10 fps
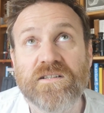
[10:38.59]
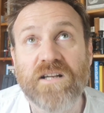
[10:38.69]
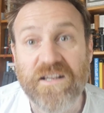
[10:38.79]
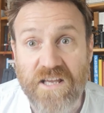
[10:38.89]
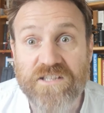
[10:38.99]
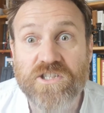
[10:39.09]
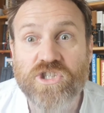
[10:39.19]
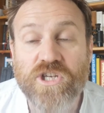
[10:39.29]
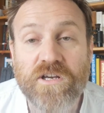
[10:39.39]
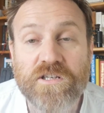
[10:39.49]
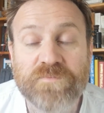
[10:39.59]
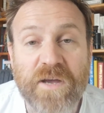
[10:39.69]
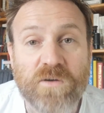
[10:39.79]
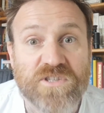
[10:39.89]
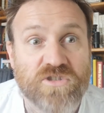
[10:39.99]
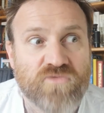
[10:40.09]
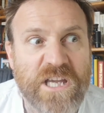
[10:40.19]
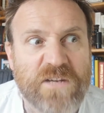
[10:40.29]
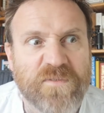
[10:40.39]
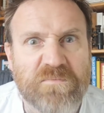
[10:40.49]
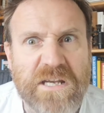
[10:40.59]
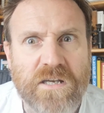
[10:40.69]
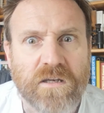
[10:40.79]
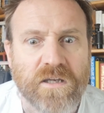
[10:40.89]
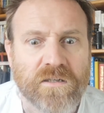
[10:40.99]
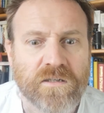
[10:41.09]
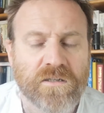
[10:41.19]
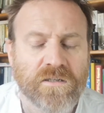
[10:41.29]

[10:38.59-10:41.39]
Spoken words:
clang. Here's the church bells. It's ringing for midnight.